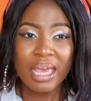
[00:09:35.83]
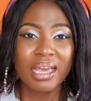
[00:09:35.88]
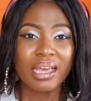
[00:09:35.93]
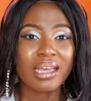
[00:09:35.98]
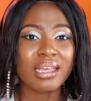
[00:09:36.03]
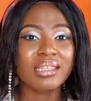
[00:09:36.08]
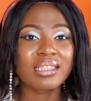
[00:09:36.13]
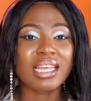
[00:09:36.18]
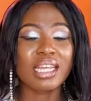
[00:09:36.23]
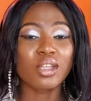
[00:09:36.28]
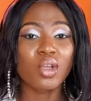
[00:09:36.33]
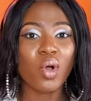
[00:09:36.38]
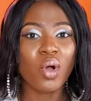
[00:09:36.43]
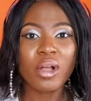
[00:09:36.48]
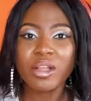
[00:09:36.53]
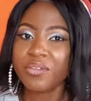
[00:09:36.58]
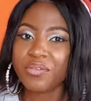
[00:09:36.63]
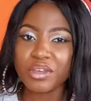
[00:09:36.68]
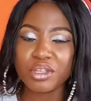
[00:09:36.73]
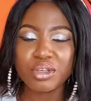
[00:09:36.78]
It's an
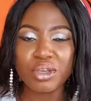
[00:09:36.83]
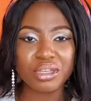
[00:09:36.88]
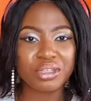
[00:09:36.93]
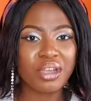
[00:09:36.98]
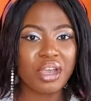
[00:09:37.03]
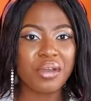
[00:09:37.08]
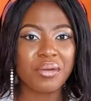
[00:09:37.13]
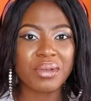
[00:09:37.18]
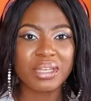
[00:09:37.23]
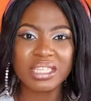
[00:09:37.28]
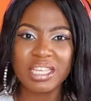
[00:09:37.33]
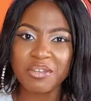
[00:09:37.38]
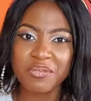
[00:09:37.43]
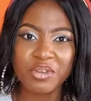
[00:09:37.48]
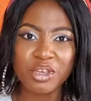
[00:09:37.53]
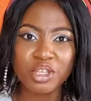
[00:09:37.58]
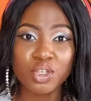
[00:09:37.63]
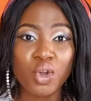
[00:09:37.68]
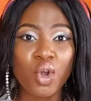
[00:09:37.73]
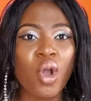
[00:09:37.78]
old video, it's not a recent
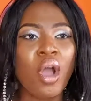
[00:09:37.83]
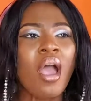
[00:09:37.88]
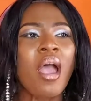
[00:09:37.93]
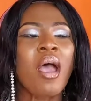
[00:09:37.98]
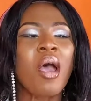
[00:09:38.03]
video,